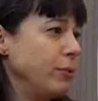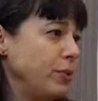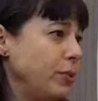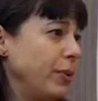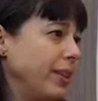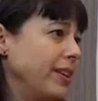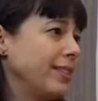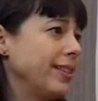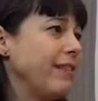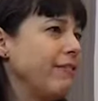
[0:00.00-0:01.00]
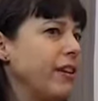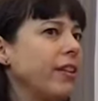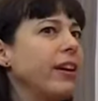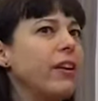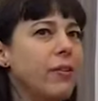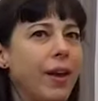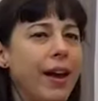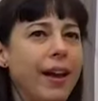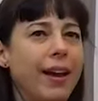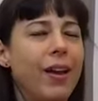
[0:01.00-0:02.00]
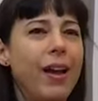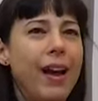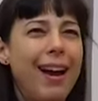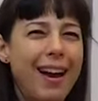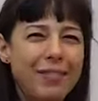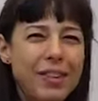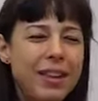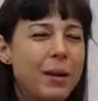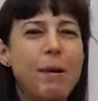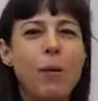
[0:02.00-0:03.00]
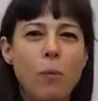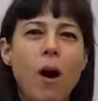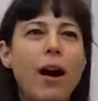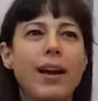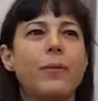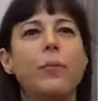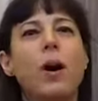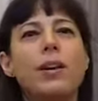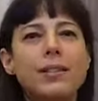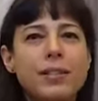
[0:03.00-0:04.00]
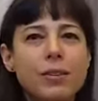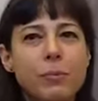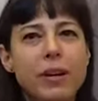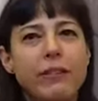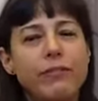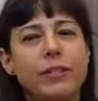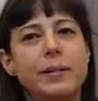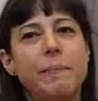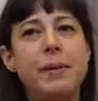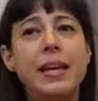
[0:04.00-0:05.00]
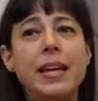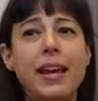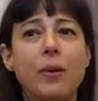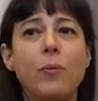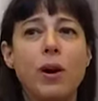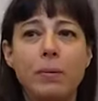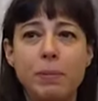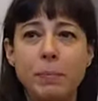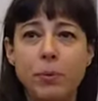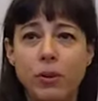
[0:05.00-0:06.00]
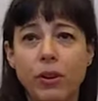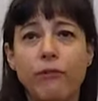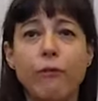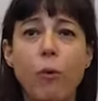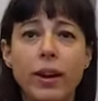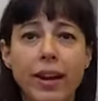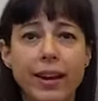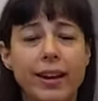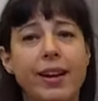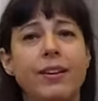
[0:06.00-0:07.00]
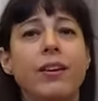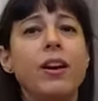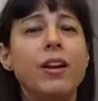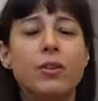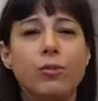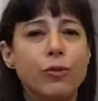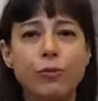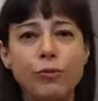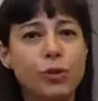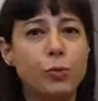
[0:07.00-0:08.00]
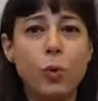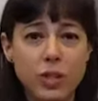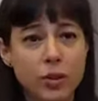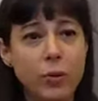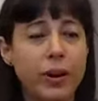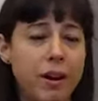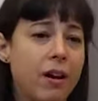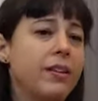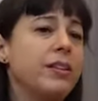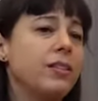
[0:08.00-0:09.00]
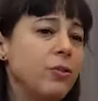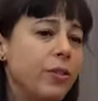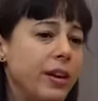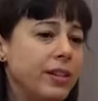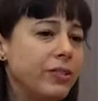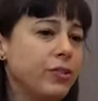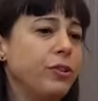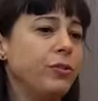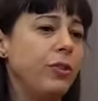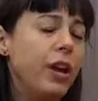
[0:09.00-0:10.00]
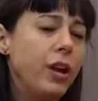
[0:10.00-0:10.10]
was doing this, I felt like, okay, I have to think about why, and why is this so meaningful to me, and why do people avoid it, and sort of just what's going on. And so then I started